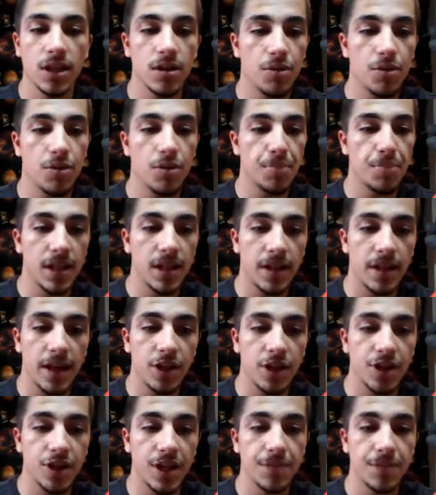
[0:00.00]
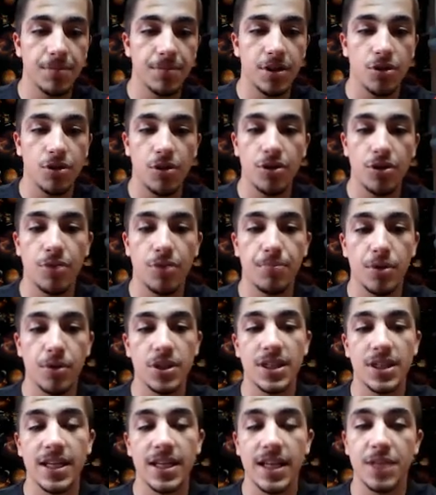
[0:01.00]
predicting engagement, or your
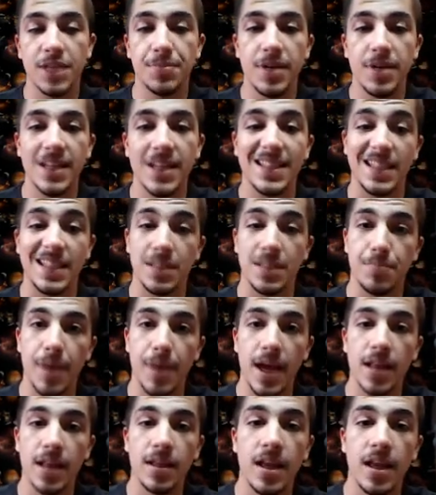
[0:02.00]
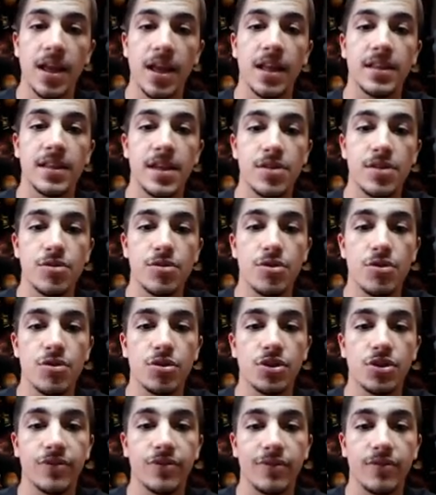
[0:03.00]
post-click experience is bad, then your
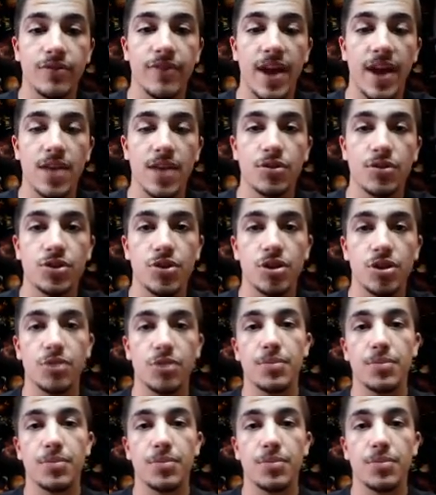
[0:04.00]
user value is going to be